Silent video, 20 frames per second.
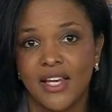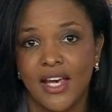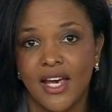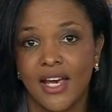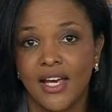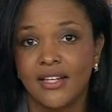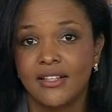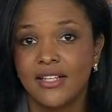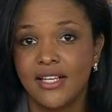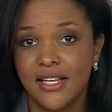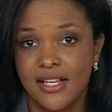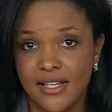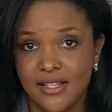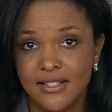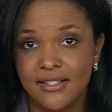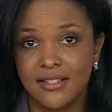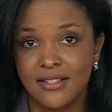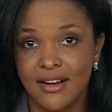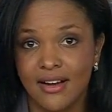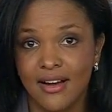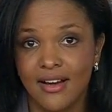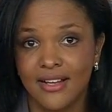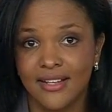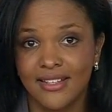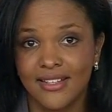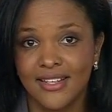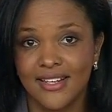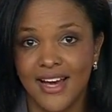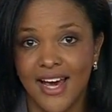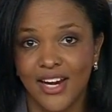and heat
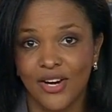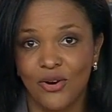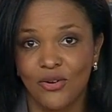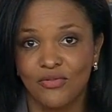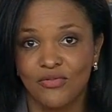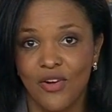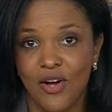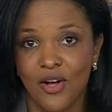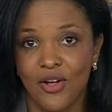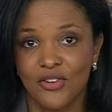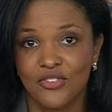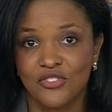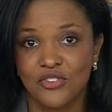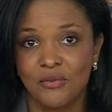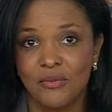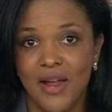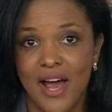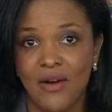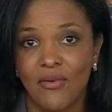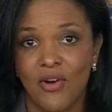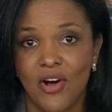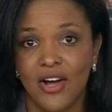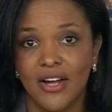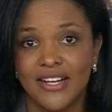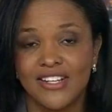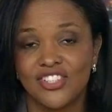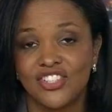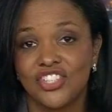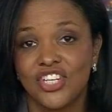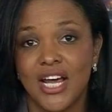on in Idaho Falls from now
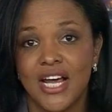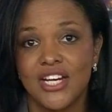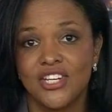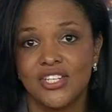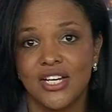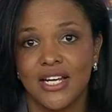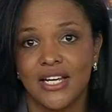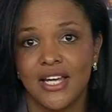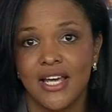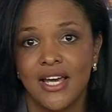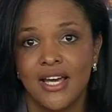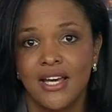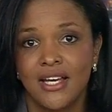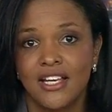on is changing.